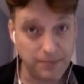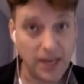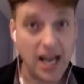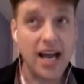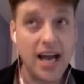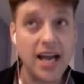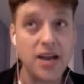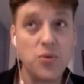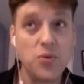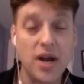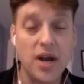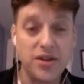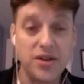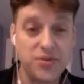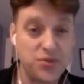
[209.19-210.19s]
I,
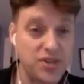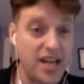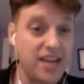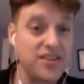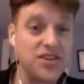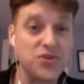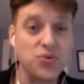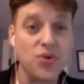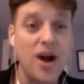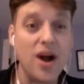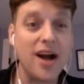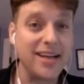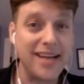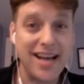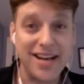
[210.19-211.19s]
I, it was like this
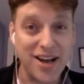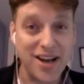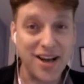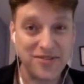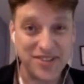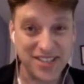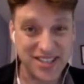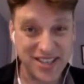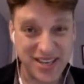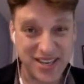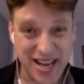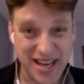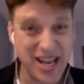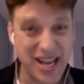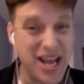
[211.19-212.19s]
rocket heading off into the
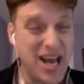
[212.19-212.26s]
night.